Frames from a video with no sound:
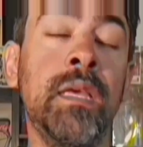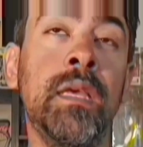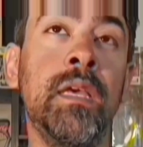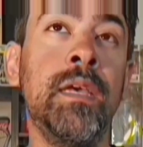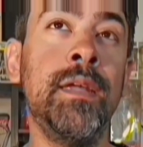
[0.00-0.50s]

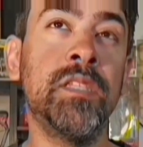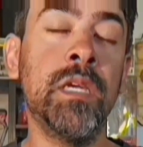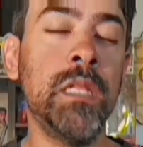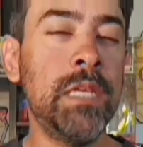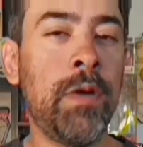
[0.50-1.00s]
it's going to live
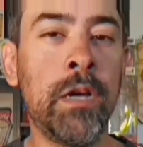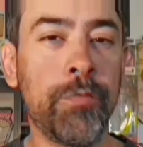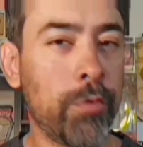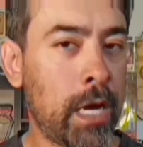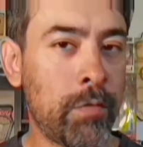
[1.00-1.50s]
on
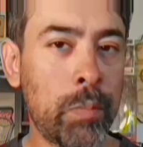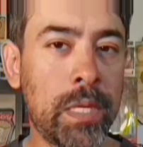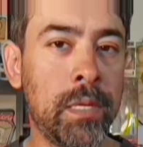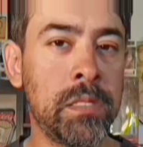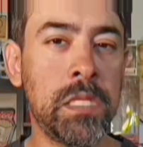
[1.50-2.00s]
forever because
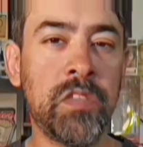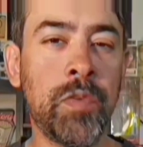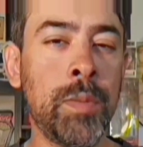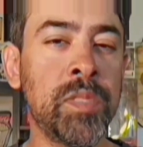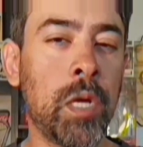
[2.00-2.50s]
these films
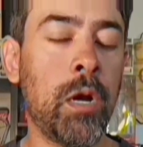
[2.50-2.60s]
are